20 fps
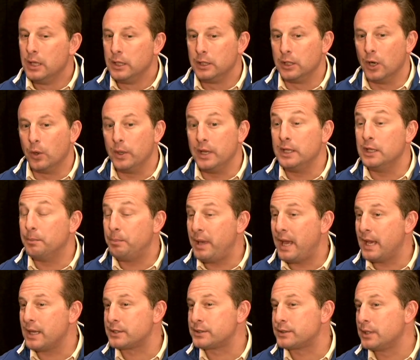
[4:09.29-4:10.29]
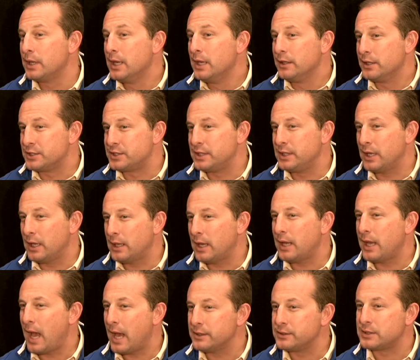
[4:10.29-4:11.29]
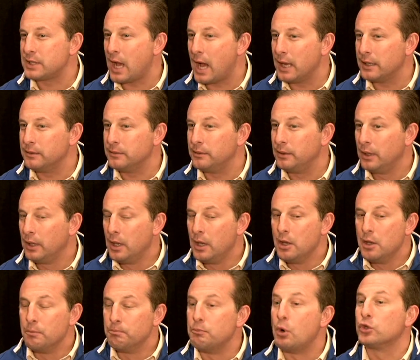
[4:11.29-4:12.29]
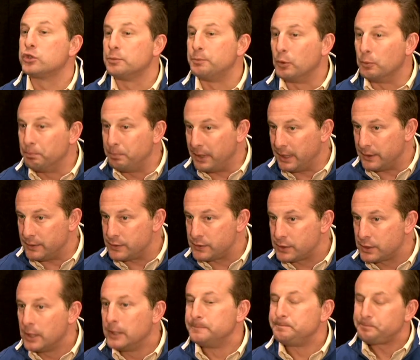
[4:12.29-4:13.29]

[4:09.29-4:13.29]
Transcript: In the past, the CAA has gotten multiple bids